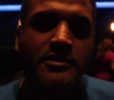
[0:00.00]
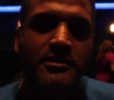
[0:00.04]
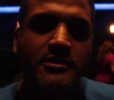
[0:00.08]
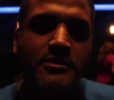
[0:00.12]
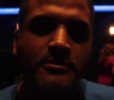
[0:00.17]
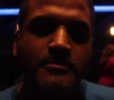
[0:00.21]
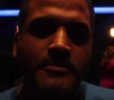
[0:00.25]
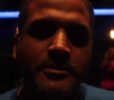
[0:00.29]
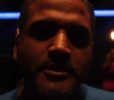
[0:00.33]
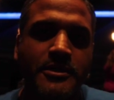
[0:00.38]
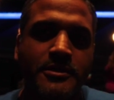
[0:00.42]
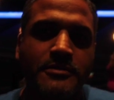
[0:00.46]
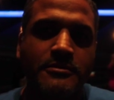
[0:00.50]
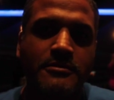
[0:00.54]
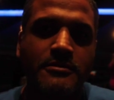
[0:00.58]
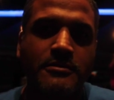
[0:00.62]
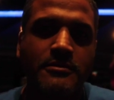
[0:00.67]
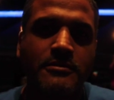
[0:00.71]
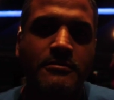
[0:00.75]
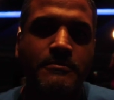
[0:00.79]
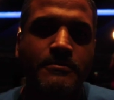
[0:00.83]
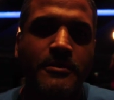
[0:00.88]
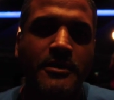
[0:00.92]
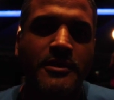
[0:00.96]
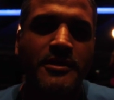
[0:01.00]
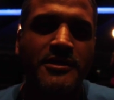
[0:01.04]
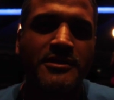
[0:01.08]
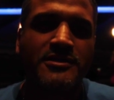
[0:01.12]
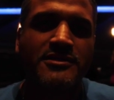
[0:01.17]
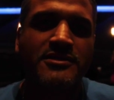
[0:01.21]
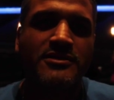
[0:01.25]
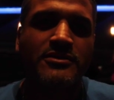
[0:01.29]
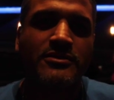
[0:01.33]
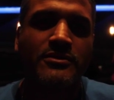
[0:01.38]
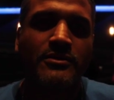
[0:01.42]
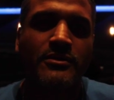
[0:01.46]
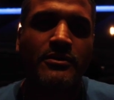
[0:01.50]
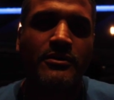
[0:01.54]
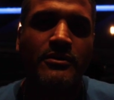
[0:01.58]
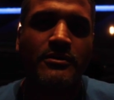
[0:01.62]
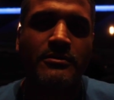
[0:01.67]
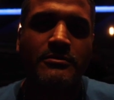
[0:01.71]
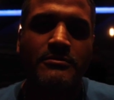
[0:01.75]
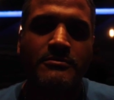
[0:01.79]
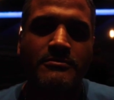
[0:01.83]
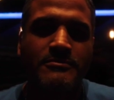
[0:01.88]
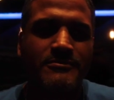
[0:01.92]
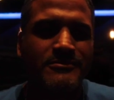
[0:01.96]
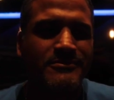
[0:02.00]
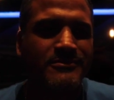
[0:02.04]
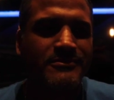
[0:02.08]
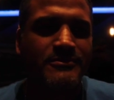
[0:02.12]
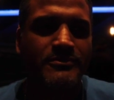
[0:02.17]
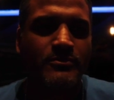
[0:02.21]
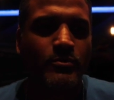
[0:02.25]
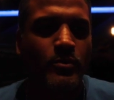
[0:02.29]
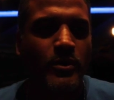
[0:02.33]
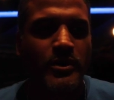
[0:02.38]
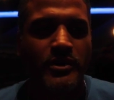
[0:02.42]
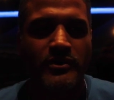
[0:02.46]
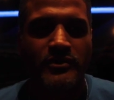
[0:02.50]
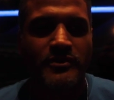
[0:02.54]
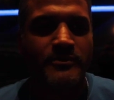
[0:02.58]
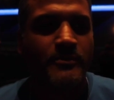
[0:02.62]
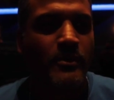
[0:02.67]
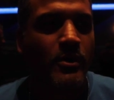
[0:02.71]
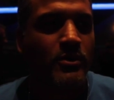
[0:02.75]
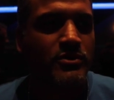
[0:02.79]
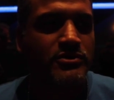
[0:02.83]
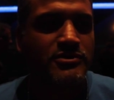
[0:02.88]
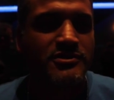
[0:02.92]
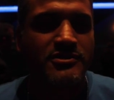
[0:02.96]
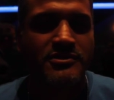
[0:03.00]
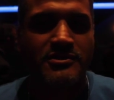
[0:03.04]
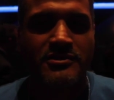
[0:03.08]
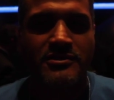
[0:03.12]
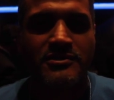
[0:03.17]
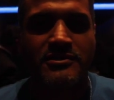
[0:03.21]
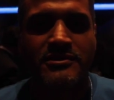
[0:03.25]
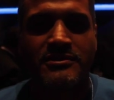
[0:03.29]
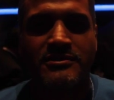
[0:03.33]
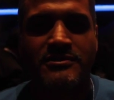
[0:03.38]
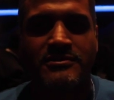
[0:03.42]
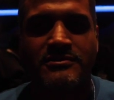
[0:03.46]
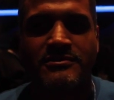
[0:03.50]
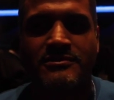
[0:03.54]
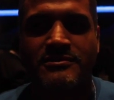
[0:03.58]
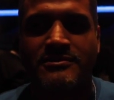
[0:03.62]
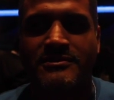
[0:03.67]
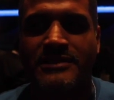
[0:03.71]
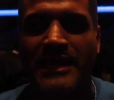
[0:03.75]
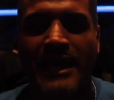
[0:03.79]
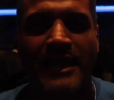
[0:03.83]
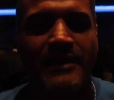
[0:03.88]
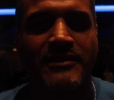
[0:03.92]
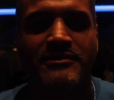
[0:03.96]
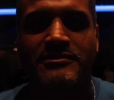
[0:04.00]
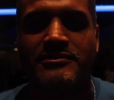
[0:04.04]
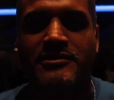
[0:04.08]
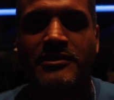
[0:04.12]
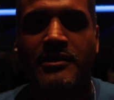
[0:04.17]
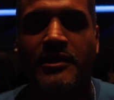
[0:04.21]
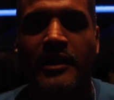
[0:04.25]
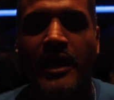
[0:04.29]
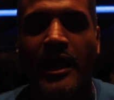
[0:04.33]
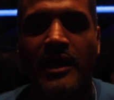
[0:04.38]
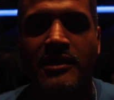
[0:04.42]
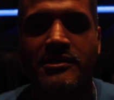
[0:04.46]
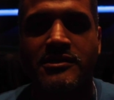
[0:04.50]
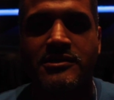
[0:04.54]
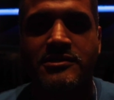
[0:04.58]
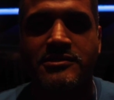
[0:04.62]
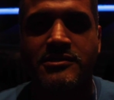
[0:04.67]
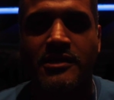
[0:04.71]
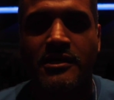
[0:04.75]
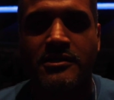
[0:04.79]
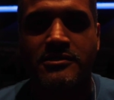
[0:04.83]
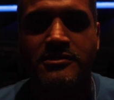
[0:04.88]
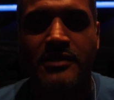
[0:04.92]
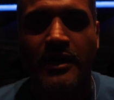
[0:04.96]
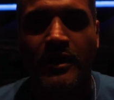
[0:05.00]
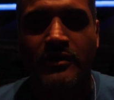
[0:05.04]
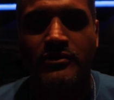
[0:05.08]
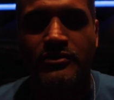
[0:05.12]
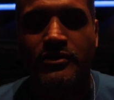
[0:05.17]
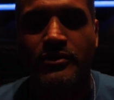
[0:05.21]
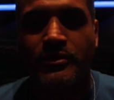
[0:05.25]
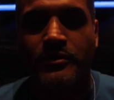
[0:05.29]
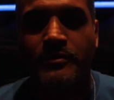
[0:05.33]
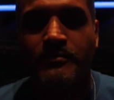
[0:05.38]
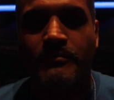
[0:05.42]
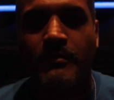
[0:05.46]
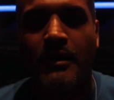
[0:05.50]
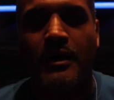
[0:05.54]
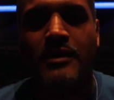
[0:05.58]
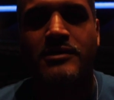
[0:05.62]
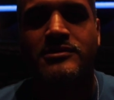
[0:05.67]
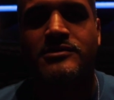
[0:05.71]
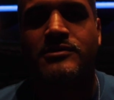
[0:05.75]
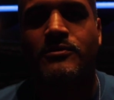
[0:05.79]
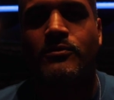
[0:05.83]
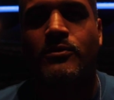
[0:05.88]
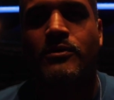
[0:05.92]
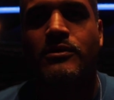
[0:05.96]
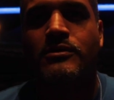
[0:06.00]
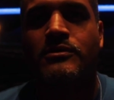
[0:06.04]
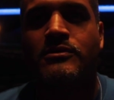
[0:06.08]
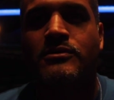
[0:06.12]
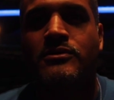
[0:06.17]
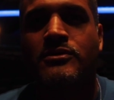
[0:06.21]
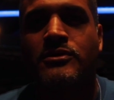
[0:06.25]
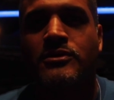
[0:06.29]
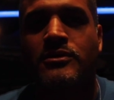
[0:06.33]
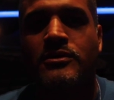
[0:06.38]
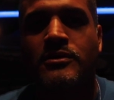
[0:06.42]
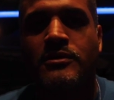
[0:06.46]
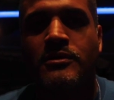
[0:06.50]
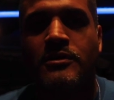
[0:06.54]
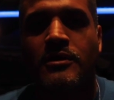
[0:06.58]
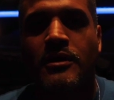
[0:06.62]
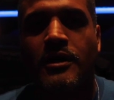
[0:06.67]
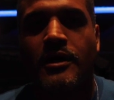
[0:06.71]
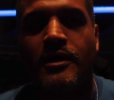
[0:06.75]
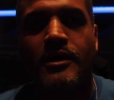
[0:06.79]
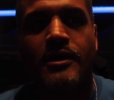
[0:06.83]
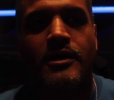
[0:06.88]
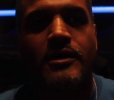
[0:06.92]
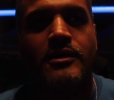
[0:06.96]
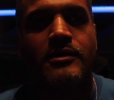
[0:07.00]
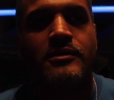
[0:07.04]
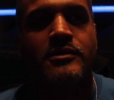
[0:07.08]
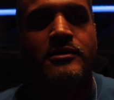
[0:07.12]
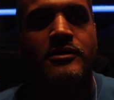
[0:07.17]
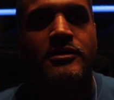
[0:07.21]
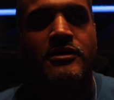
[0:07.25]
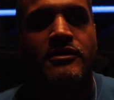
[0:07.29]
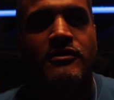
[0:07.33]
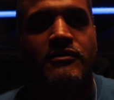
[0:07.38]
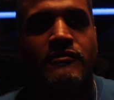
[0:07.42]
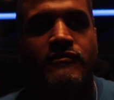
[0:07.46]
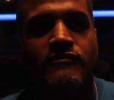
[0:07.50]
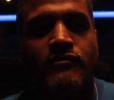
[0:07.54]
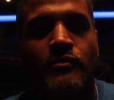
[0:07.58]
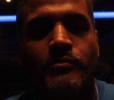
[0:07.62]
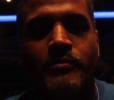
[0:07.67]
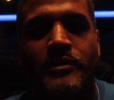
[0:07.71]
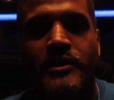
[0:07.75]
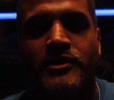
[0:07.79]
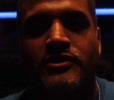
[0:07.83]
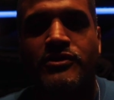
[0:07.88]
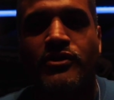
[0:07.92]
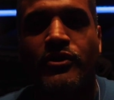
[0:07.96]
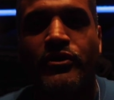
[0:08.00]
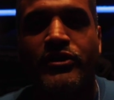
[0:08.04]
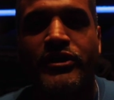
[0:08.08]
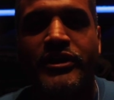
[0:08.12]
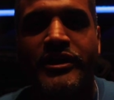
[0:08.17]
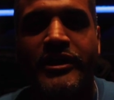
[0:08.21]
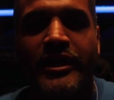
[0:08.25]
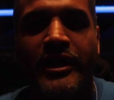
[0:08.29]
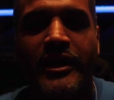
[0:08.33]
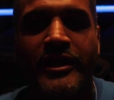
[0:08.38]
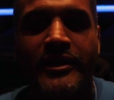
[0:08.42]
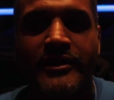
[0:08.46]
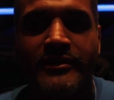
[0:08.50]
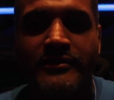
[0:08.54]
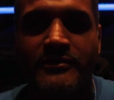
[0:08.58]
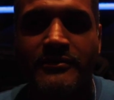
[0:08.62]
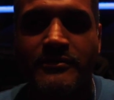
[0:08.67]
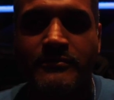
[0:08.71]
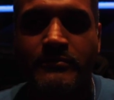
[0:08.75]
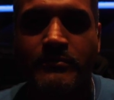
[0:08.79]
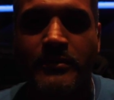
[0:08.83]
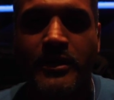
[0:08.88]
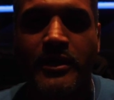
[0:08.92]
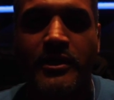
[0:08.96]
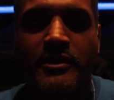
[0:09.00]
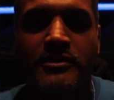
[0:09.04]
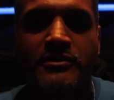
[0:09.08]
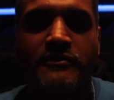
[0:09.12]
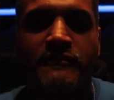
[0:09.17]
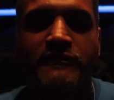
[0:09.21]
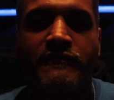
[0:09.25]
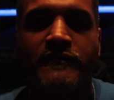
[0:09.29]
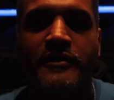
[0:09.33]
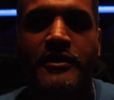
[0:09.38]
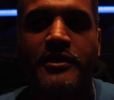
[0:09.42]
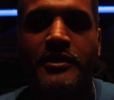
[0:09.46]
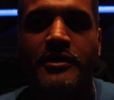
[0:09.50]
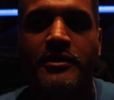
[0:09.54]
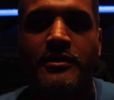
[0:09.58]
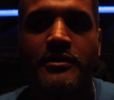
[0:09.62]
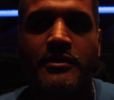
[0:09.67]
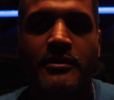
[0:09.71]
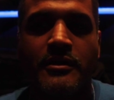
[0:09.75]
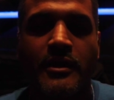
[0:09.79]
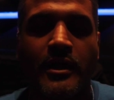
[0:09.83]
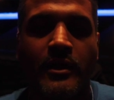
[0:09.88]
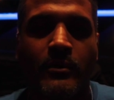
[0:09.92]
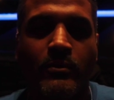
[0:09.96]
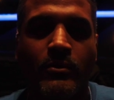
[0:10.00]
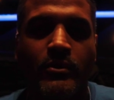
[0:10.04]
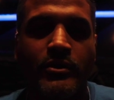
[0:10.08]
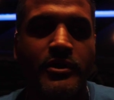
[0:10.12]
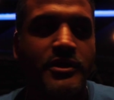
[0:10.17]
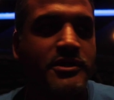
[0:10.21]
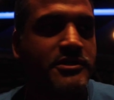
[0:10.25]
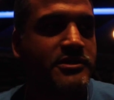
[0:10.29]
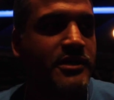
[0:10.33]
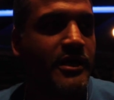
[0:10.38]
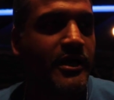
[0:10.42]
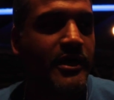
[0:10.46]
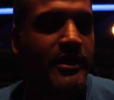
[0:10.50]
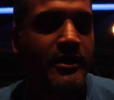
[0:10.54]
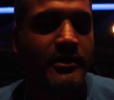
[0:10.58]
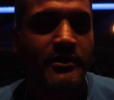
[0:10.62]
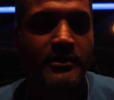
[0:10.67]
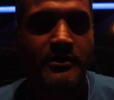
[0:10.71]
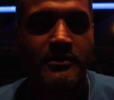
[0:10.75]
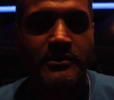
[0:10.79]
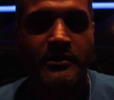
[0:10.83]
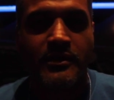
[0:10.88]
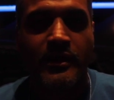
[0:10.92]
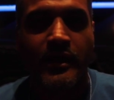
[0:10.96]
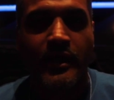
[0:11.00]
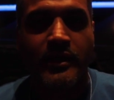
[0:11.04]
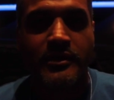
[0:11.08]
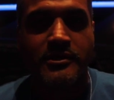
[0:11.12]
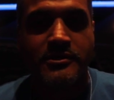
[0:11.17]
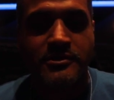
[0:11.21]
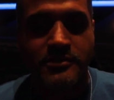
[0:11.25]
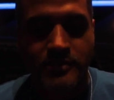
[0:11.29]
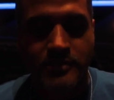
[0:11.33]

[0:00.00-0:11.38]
a little bit, but he's still one of the most talented athletes that's out there in the boxing world. For being 38, being undefeated, and where he's at